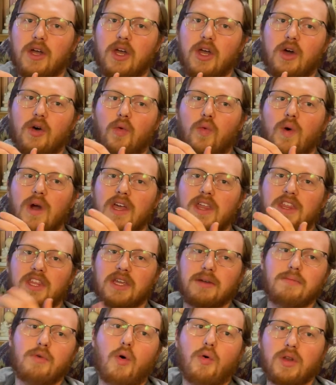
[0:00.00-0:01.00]
with
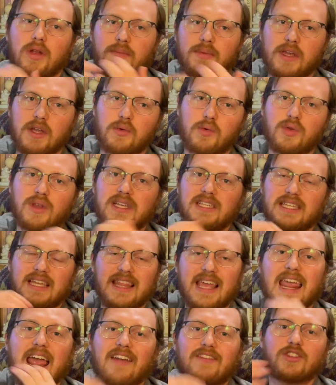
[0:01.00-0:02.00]
the ammonia being released, and
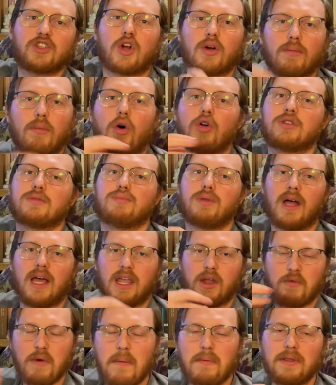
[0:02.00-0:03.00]
they have to start
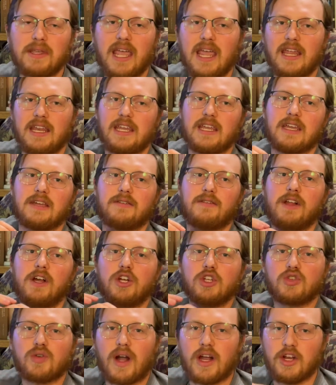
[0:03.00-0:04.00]
multiplying and replicating and
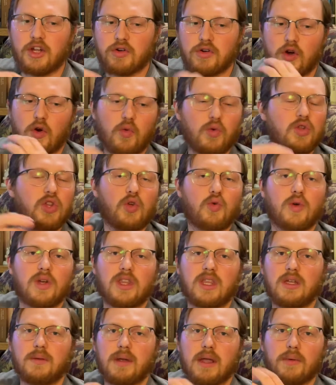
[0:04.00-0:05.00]
trying to grow really
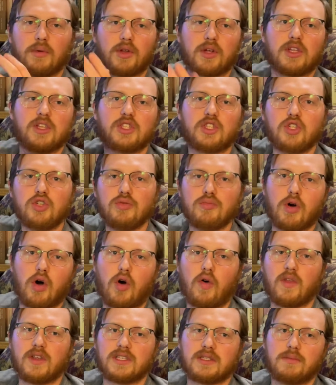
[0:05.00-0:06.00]
quickly to be able to consume
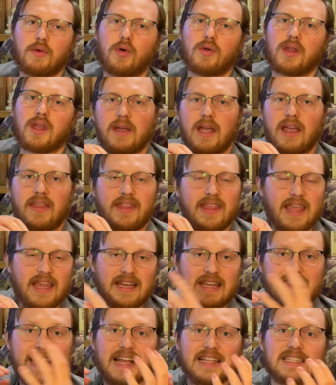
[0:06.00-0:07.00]
all this ammonia. And
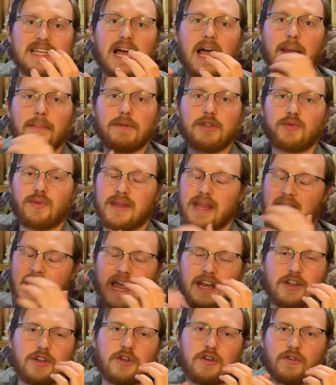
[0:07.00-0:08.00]
in that time between
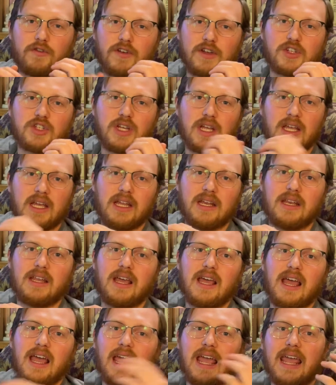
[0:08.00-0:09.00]
adding your fish in
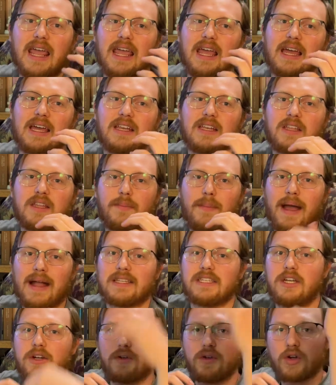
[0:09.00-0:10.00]
and the
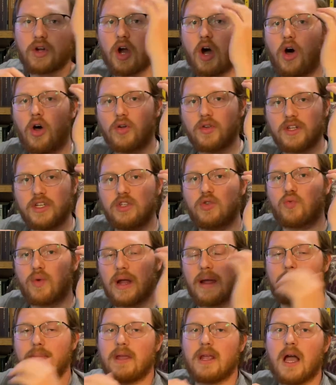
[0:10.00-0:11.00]
bacteria colony
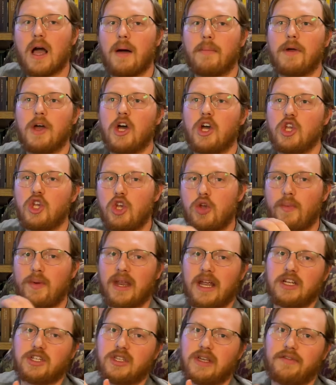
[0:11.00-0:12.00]
ramping up, you could
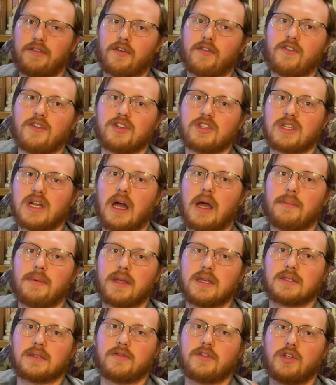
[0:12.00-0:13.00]
potentially have your fish die
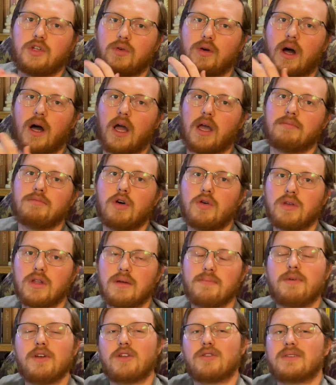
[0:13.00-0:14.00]
because of too high
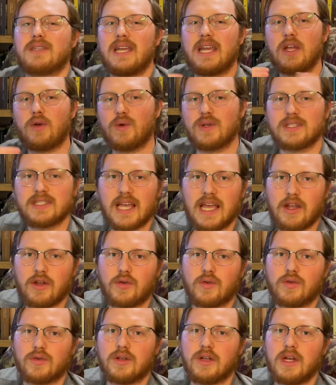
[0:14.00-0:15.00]
ammonia, but your tank was
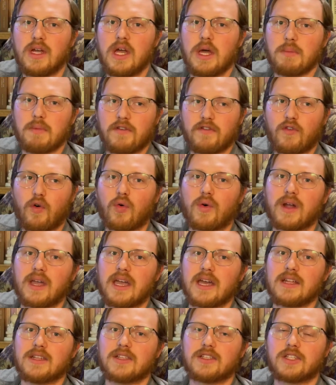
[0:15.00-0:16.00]
cycled
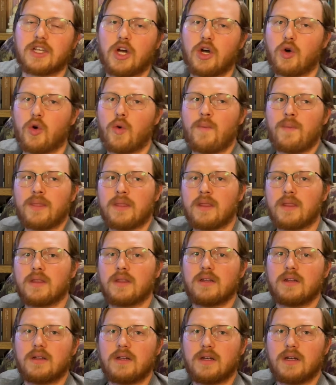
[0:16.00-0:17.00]
beforehand. So
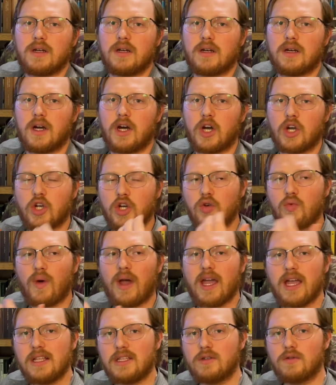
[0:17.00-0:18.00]
a good
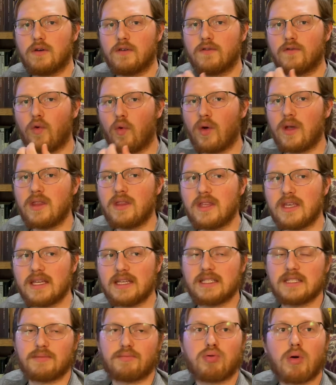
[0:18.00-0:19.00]
way to avoid
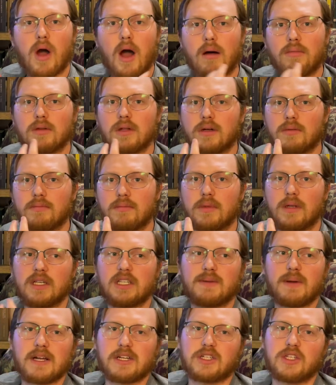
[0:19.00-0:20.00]
this problem,
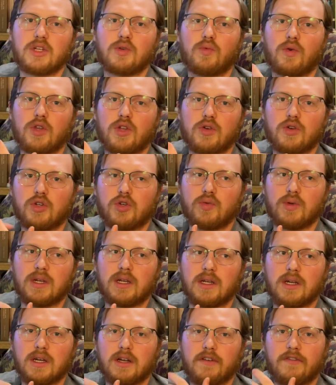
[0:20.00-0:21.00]
especially when you're
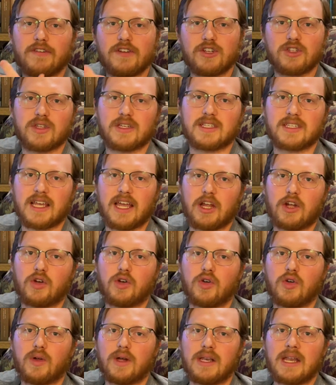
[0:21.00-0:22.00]
doing a fishless
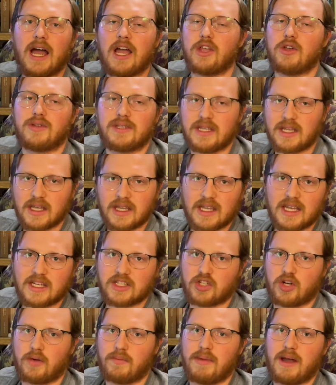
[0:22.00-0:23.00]
cycle and not using a
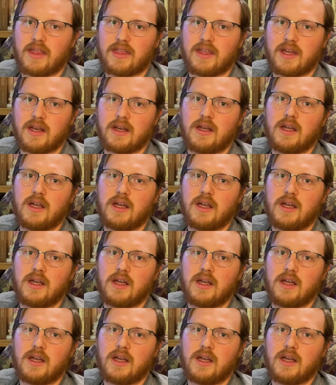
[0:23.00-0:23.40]
kickstart method,